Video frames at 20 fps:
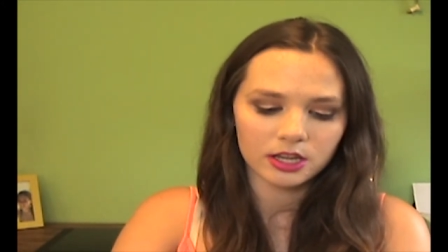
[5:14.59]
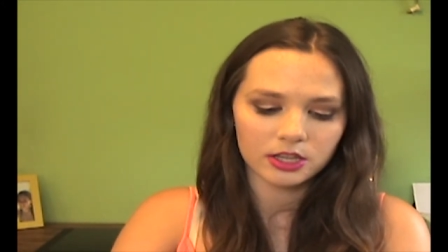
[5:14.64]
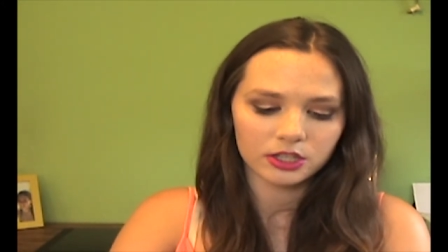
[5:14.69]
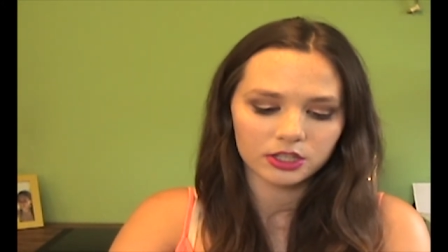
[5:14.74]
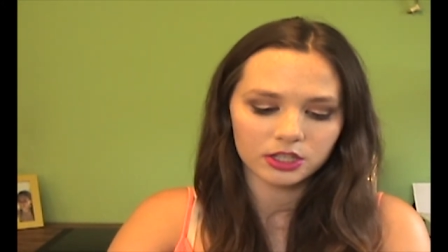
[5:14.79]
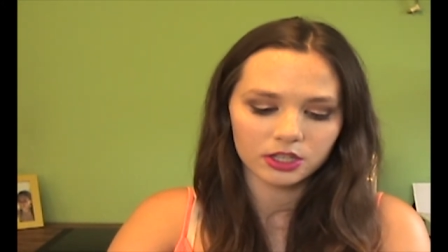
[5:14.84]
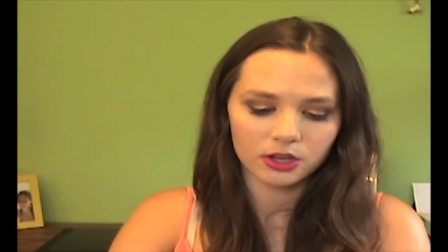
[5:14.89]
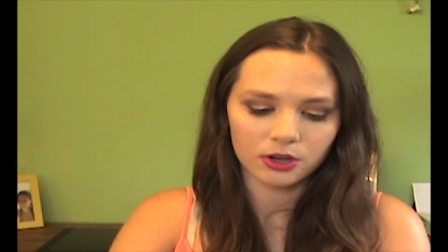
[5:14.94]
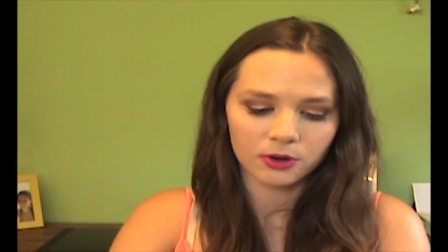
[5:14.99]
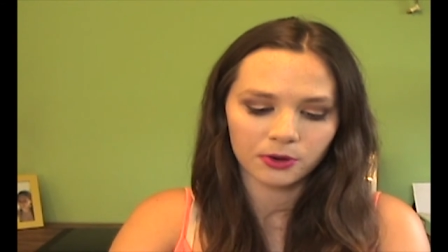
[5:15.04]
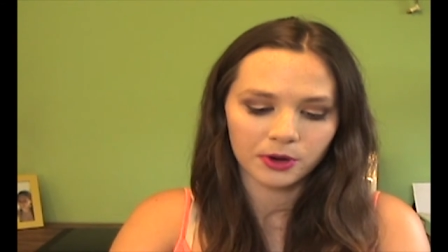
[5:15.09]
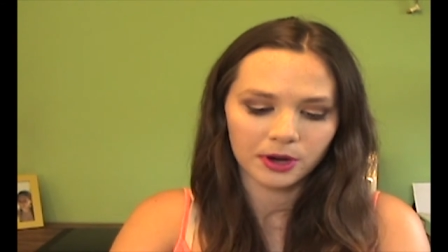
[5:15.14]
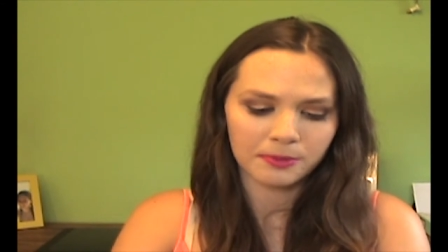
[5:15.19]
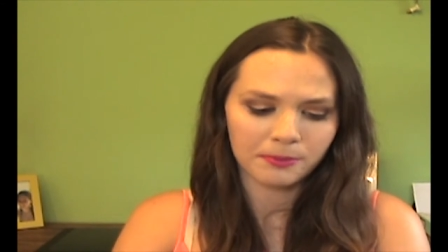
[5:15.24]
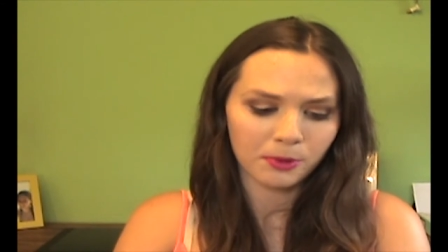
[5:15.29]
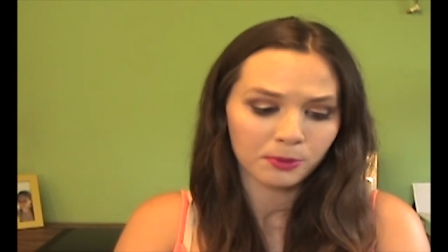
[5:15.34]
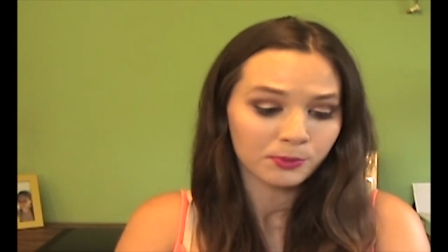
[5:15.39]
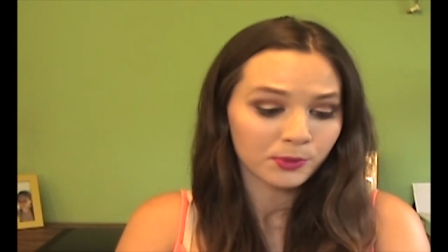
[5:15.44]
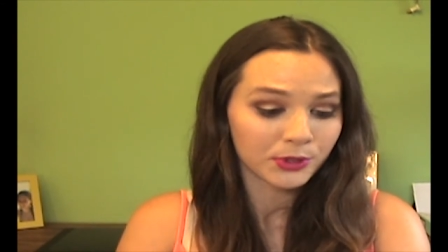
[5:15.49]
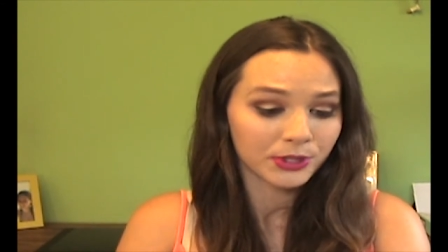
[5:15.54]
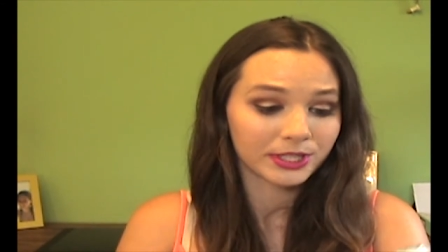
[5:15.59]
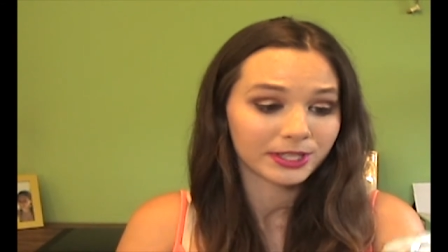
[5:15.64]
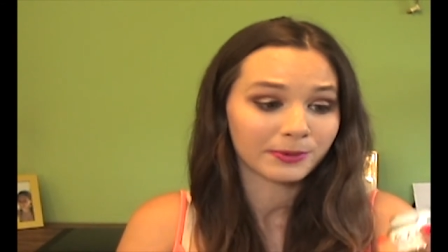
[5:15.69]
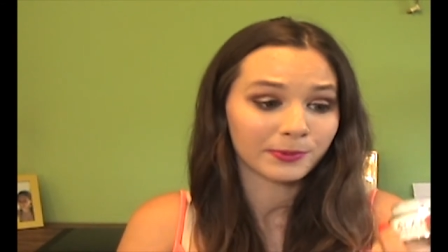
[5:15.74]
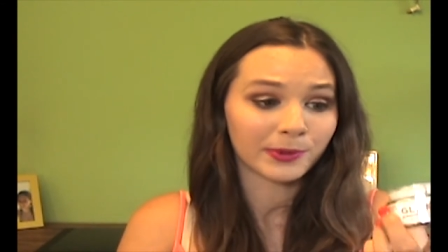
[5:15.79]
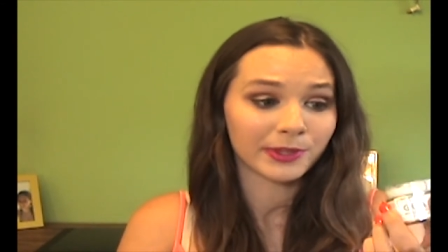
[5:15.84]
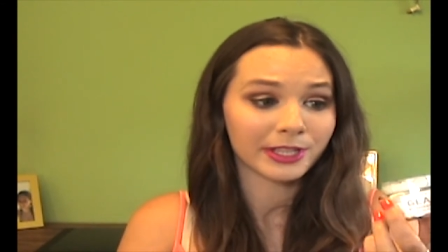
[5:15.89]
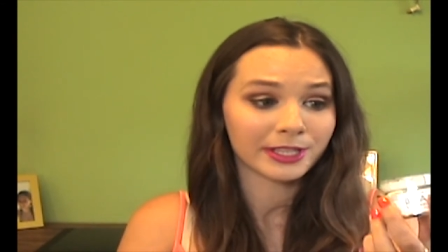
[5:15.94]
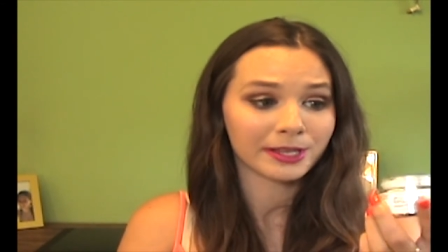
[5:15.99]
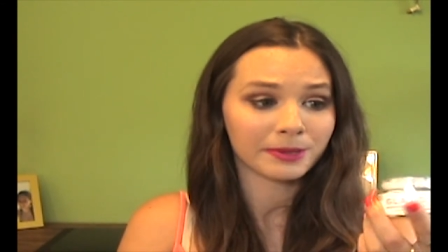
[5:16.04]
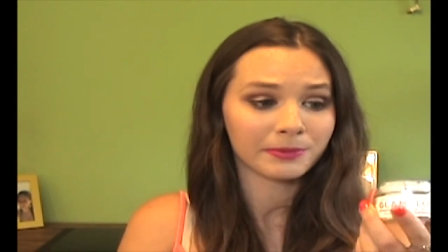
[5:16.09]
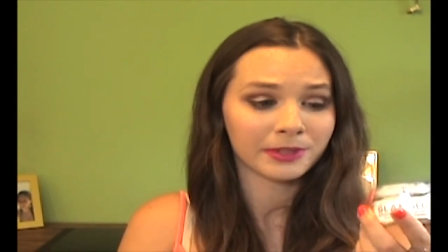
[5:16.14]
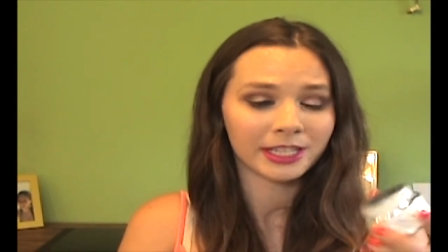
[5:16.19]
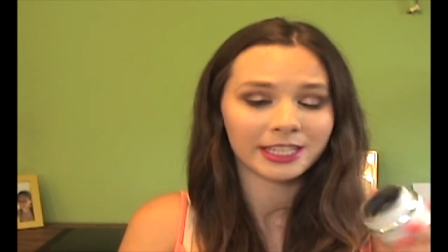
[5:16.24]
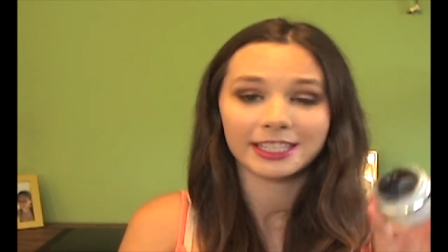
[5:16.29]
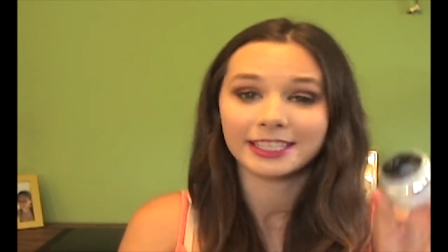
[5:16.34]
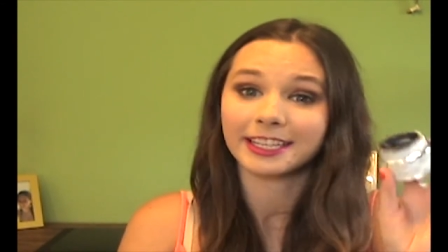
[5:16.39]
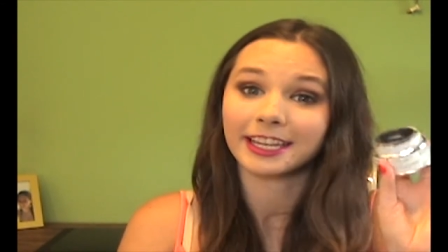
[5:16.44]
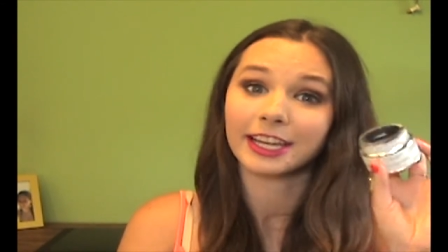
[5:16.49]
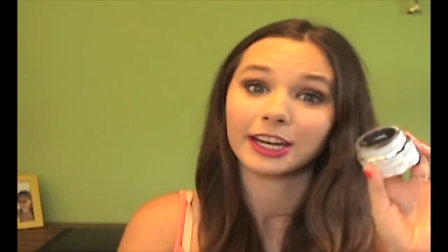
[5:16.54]
So I'm almost done with this. I'm gonna
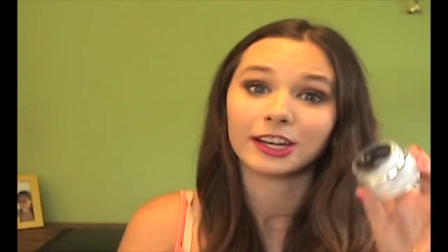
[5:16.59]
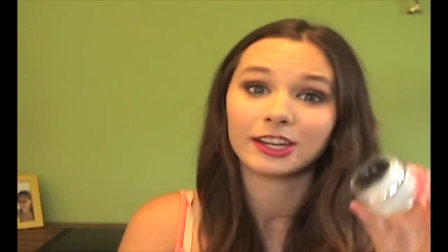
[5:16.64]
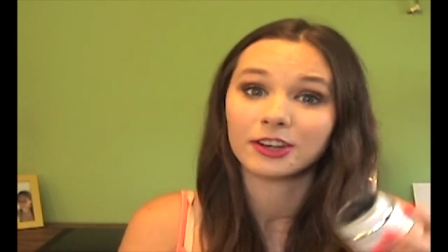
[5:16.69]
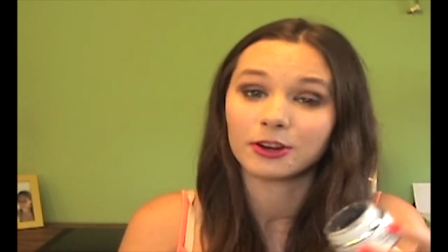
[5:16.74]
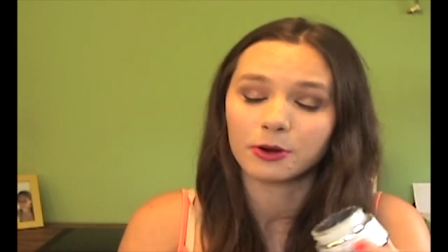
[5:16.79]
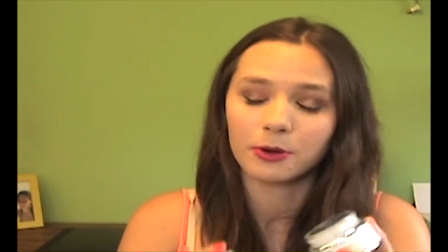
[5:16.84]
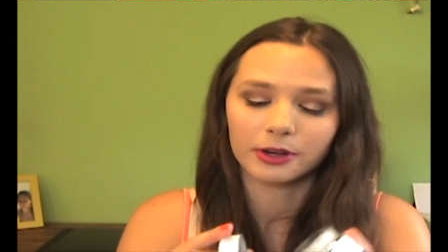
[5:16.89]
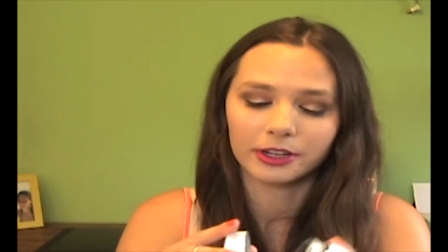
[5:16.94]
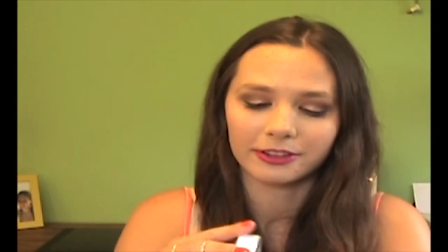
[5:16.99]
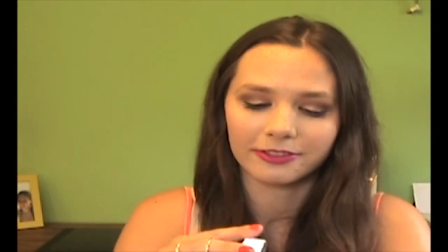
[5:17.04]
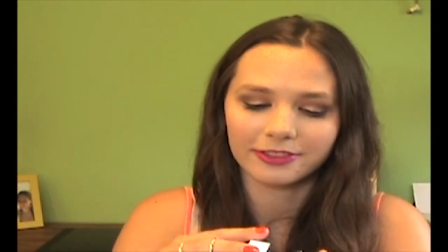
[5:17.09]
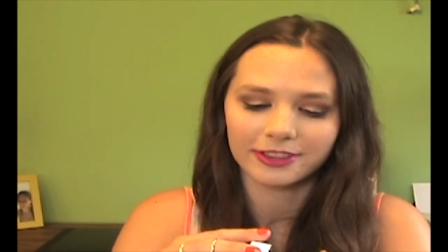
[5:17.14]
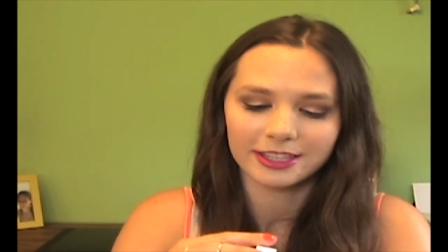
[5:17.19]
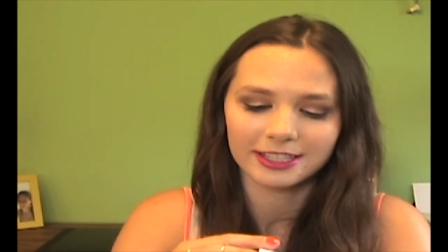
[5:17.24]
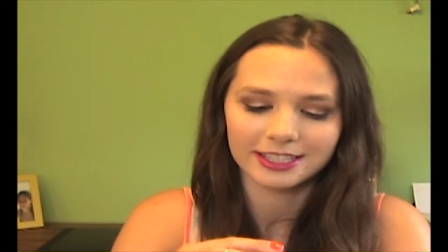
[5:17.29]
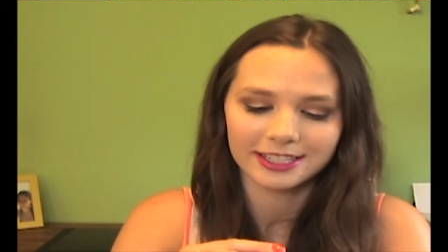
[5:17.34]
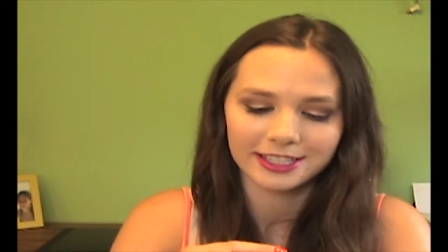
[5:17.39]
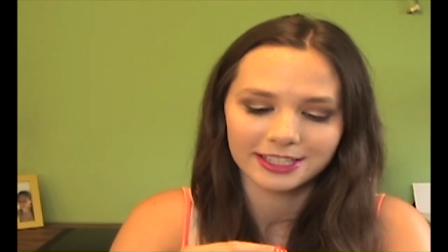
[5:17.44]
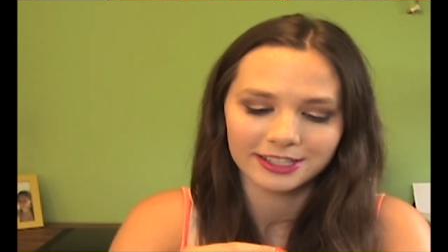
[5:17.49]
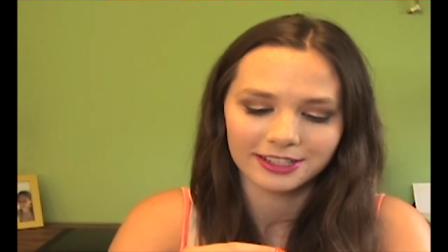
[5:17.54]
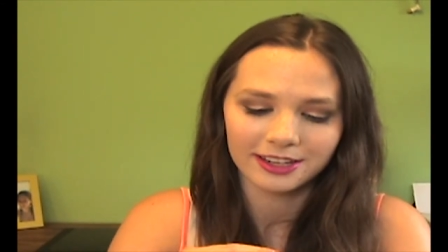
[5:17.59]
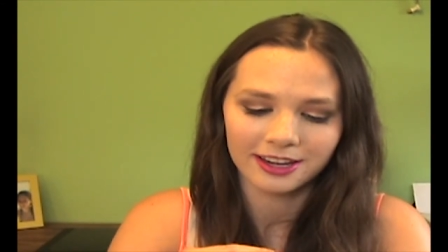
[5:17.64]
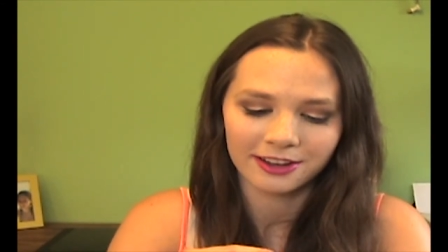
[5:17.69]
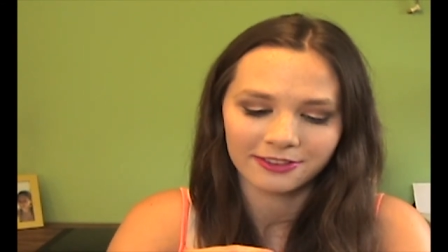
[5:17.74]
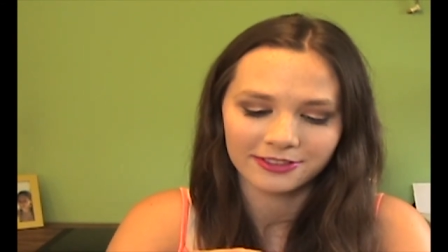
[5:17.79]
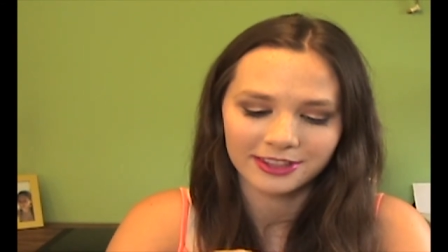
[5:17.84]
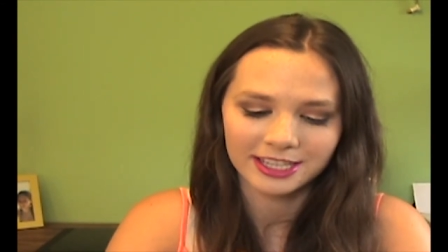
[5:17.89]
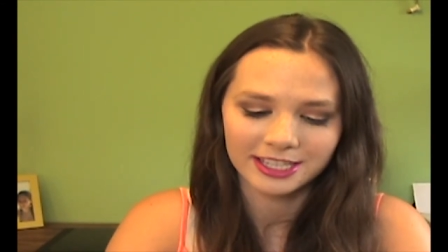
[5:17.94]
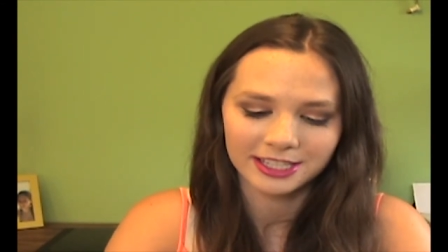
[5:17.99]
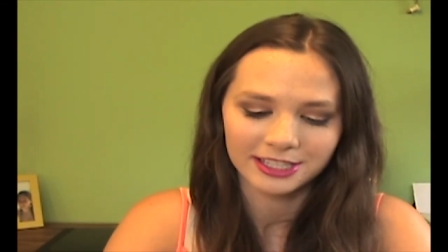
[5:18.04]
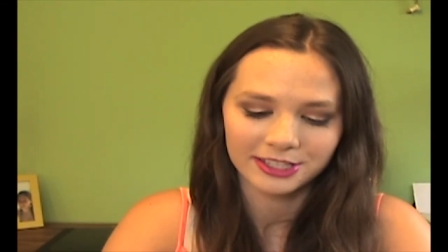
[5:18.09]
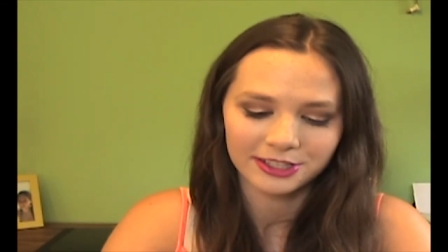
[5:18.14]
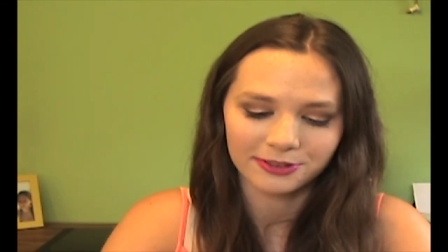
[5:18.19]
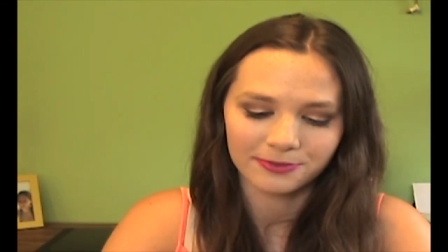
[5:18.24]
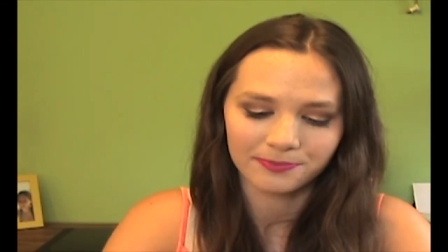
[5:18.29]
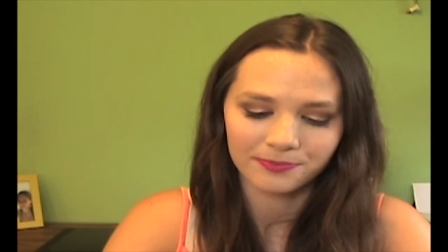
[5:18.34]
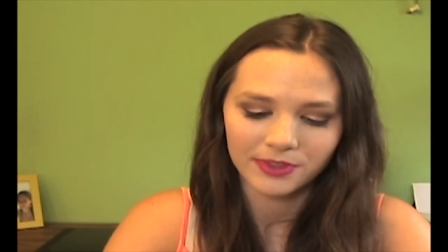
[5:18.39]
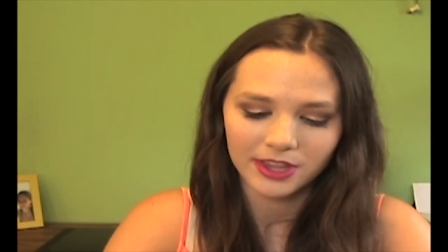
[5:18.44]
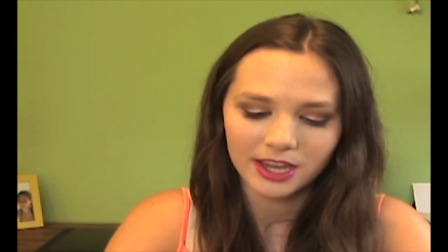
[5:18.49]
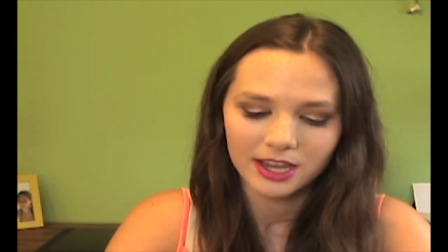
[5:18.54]
need to get any one of these
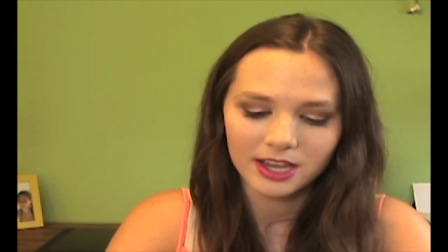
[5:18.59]
two.